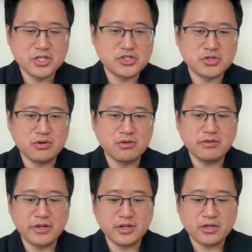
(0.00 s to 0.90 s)
control
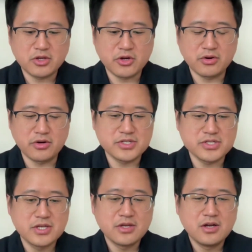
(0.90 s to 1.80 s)
and
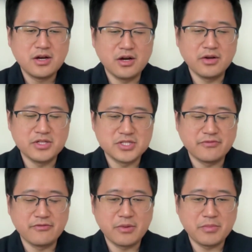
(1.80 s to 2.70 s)
cures in
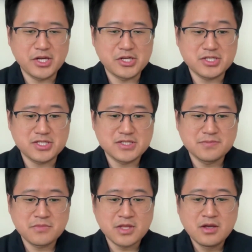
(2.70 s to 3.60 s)
some of our patients.
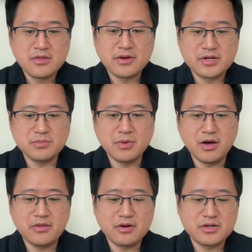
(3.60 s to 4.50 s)
There are some
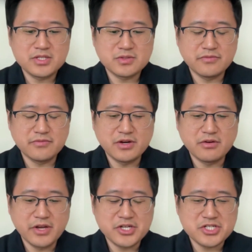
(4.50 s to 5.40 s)
other sort of
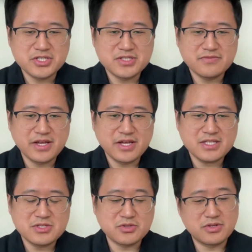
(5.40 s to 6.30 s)
iterations of that
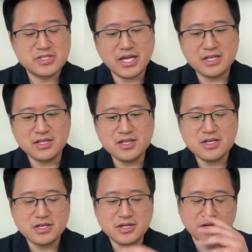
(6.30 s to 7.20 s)
sort of
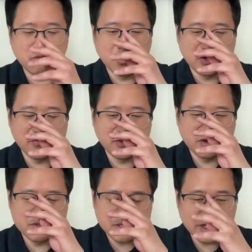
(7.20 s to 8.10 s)
technique. One of
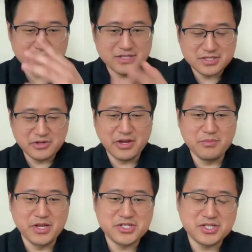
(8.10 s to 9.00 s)
those, as you had
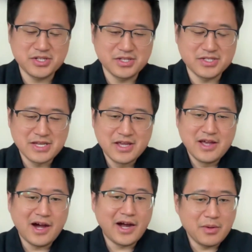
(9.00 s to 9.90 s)
mentioned, is
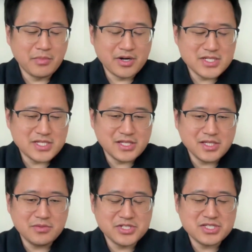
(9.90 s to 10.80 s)
IMRT, which